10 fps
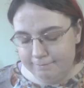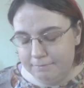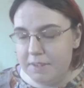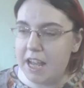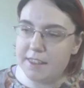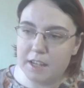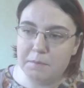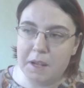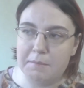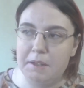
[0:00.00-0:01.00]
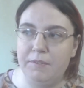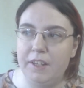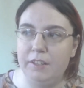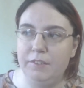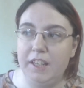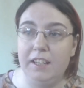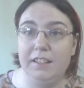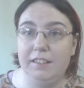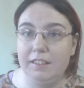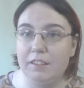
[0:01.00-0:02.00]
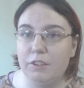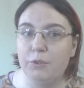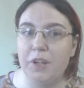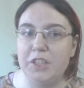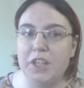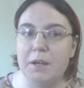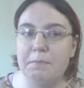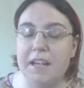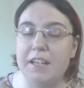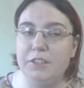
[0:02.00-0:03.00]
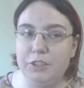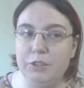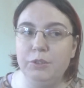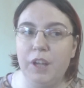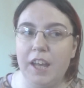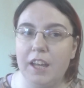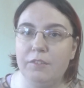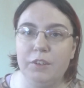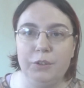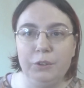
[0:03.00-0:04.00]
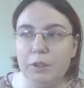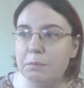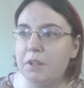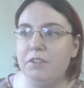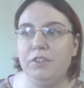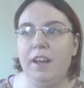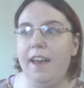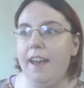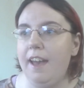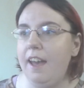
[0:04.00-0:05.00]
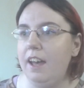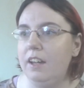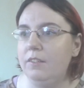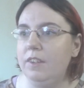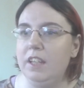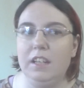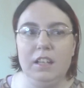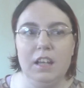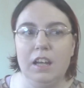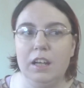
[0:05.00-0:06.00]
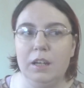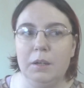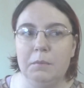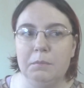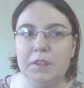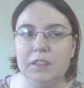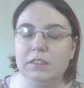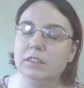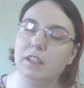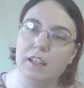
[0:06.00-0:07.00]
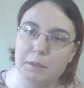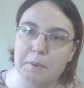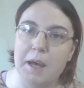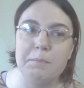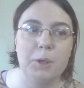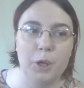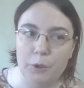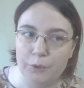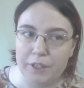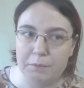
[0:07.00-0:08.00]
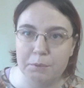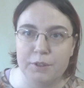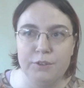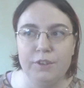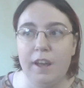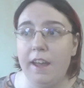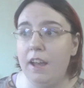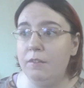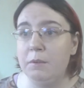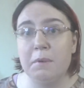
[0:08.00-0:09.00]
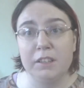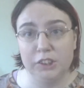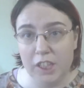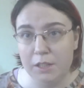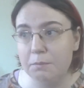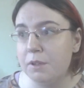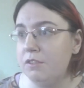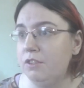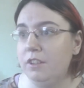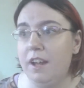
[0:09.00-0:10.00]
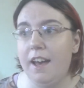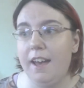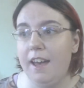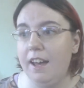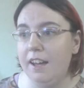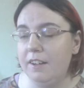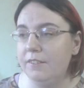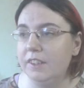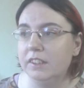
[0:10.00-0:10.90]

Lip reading: not that I'm not a big fan of it, and it does a great job, but I do have the Hoola bronzer. I have the ColourPop Coconut bronzer. I have the Marc Jacobs bronzer. I have